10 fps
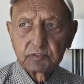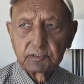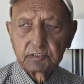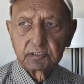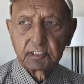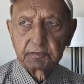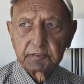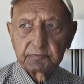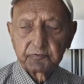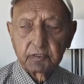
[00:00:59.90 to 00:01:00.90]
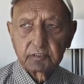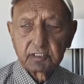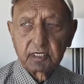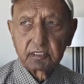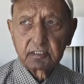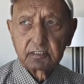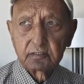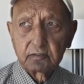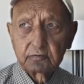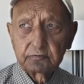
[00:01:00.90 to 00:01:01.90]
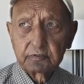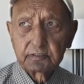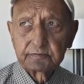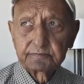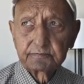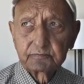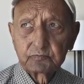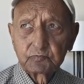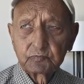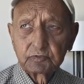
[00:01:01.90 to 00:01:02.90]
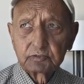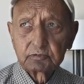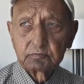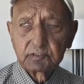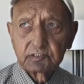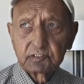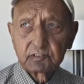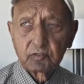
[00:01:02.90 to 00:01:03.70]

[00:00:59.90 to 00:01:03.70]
in the front garden of Mrs.